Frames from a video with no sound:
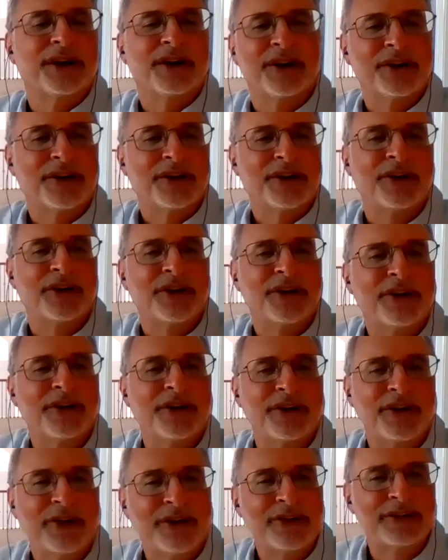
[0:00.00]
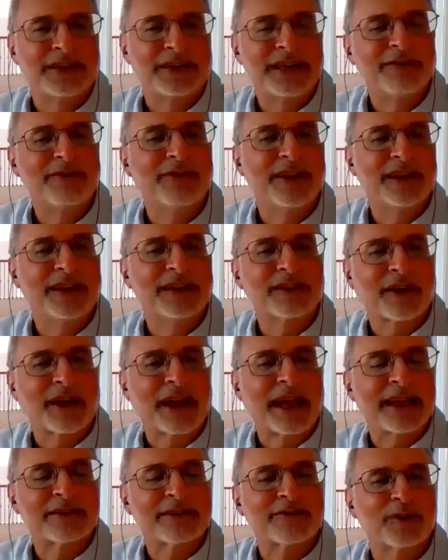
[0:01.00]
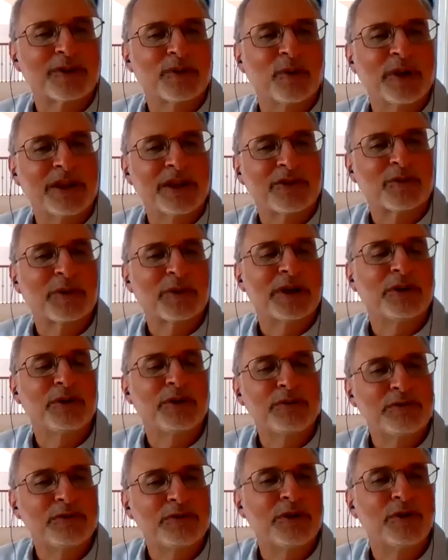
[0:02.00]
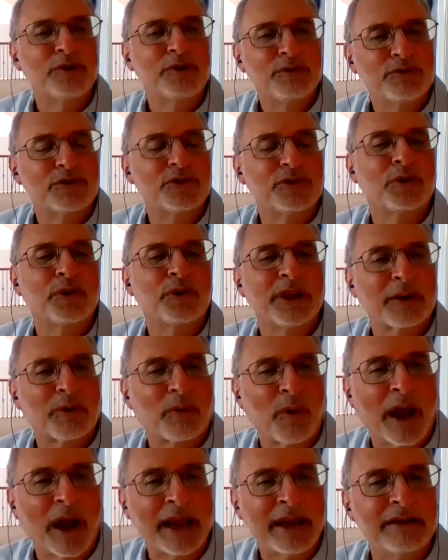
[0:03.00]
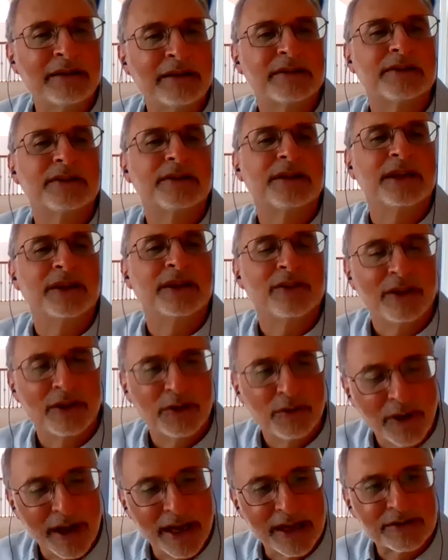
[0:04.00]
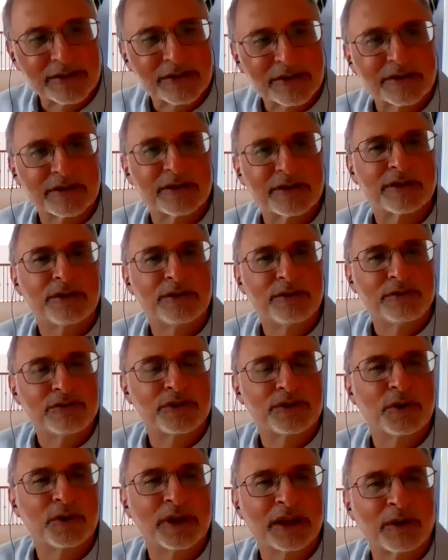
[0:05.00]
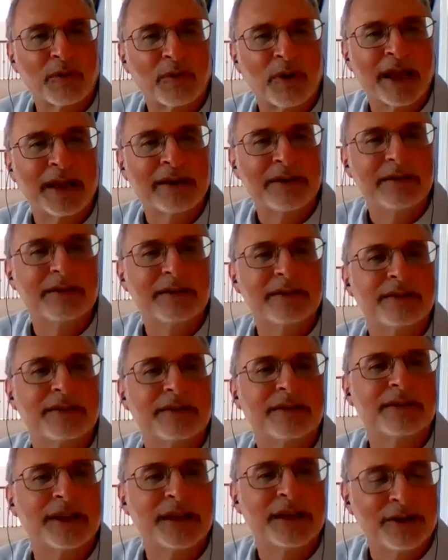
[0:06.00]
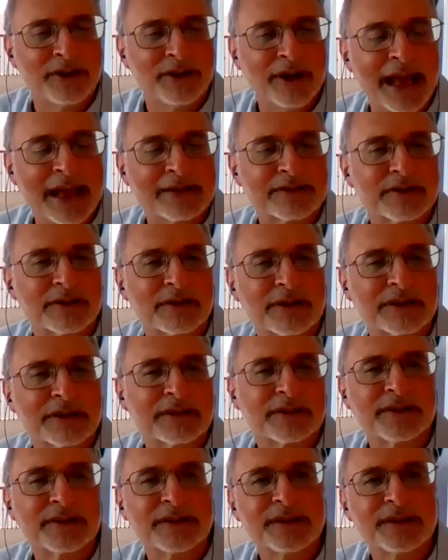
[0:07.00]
TV in the last few weeks? I mean, who's doing it right in the U.S.? Who's doing it right internationally?